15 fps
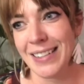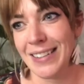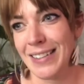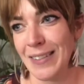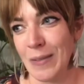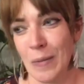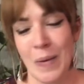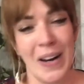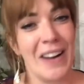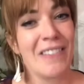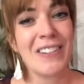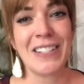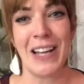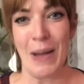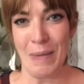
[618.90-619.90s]
whatever
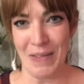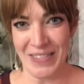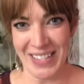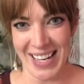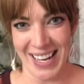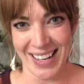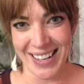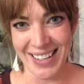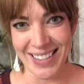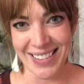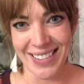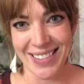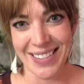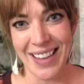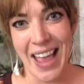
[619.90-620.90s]
time of day it is.
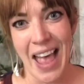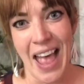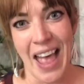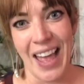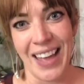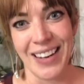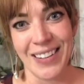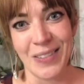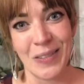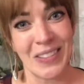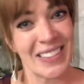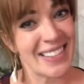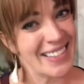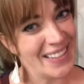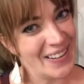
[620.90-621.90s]
And we'll
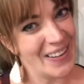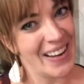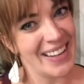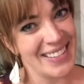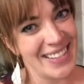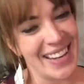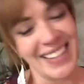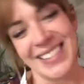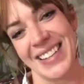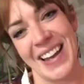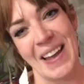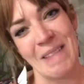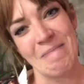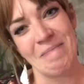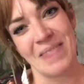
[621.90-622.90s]
see you guys next
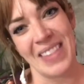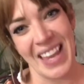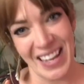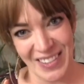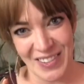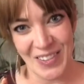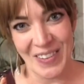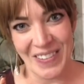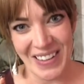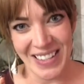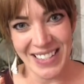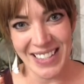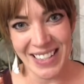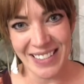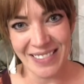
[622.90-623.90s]
time. Thanks for
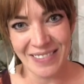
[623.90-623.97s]
watching.